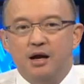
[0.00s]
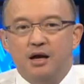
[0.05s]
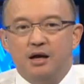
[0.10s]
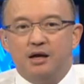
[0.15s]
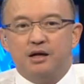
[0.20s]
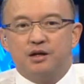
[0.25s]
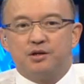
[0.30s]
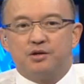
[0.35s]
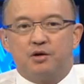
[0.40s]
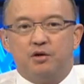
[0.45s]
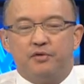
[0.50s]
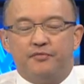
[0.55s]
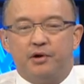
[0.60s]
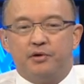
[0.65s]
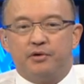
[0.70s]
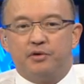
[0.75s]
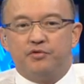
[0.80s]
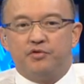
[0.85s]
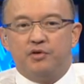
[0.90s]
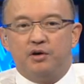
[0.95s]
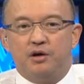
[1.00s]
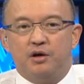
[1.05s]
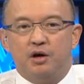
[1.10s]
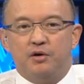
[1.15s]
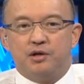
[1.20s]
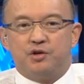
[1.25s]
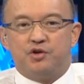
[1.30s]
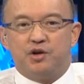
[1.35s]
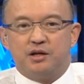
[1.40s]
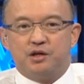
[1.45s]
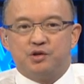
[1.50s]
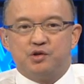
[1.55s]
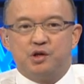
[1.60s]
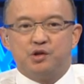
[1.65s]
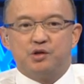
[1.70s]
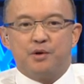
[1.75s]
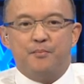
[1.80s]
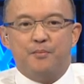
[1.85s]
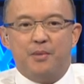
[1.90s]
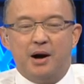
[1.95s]
is co-founder and CEO at
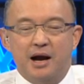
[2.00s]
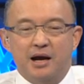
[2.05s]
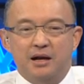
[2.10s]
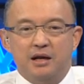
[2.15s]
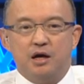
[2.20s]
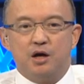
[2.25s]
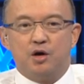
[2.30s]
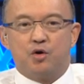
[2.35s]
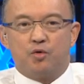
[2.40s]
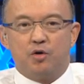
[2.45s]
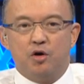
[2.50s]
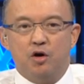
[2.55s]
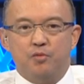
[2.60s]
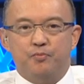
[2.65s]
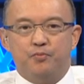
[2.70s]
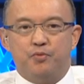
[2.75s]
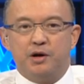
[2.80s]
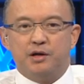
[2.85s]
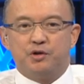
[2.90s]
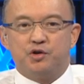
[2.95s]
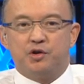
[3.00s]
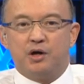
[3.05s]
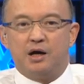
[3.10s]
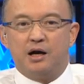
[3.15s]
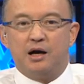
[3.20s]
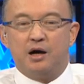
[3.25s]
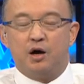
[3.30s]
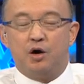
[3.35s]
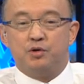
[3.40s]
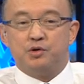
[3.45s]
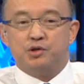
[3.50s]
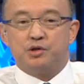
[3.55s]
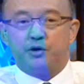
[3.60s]
Genesis Mining Group, which owns